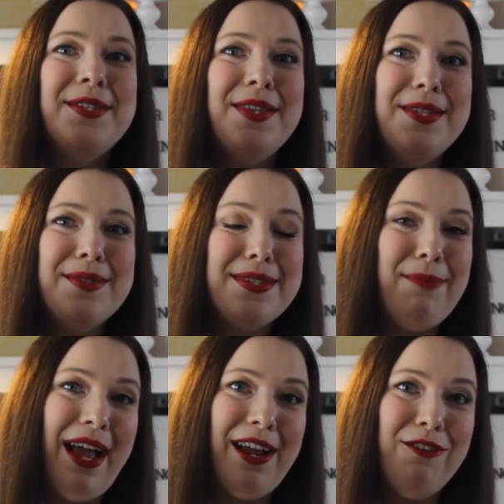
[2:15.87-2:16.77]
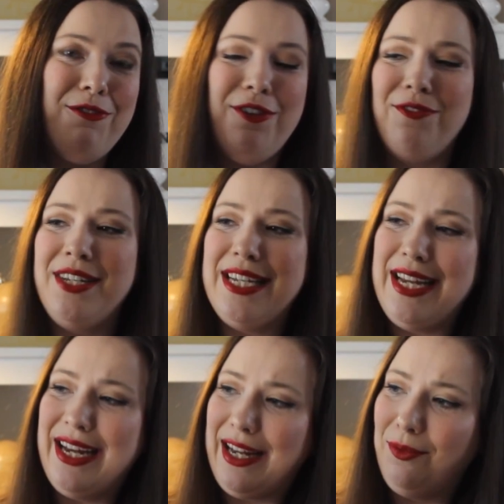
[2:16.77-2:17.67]
So this was a pack of
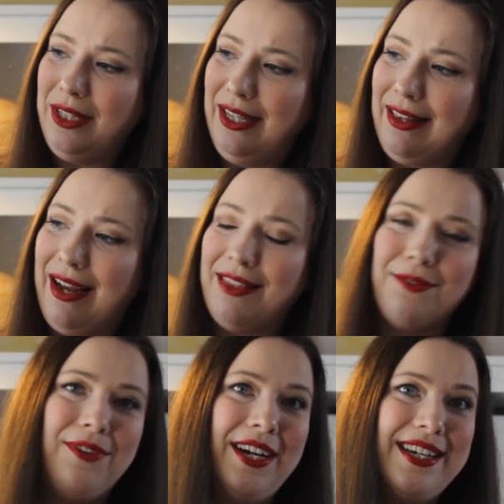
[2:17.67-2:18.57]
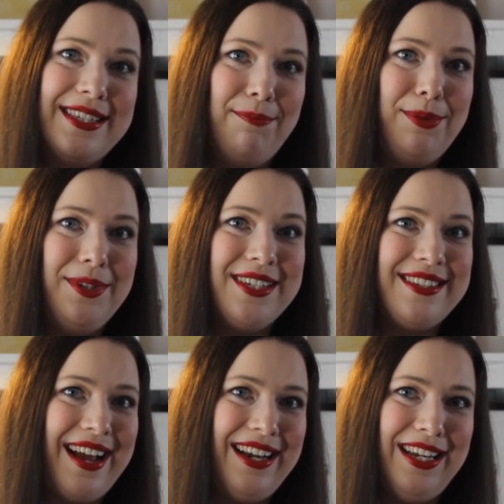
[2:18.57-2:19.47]
50, and I really like the very simple
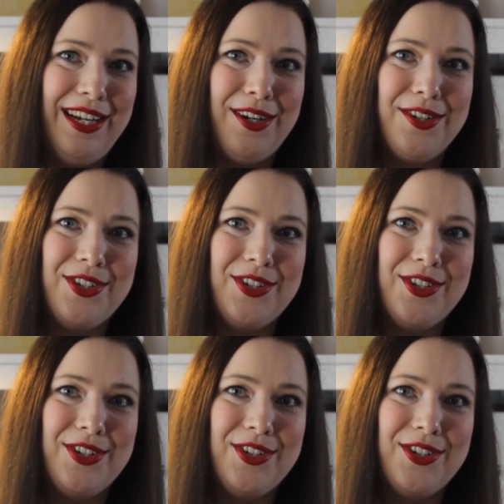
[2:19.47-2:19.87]
design here.